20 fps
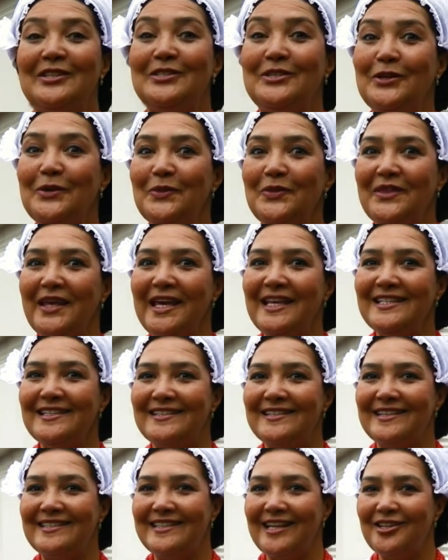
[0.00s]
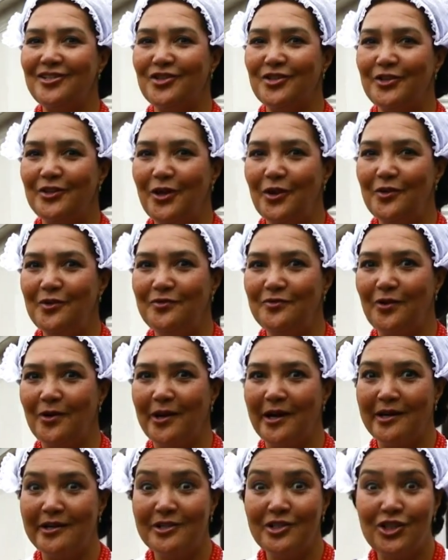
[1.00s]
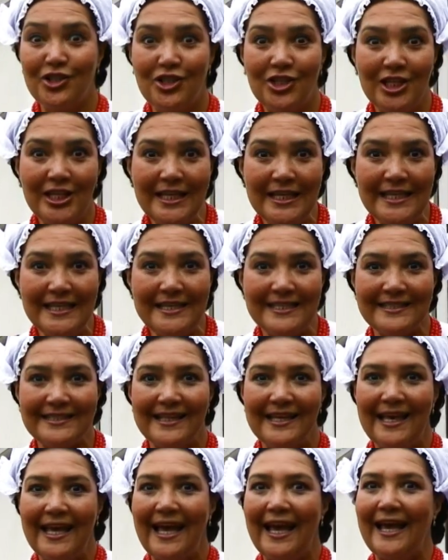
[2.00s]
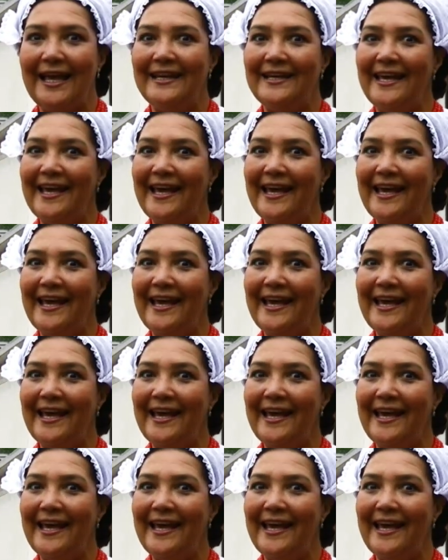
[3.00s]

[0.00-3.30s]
Two things the Dutch are known for, cheese and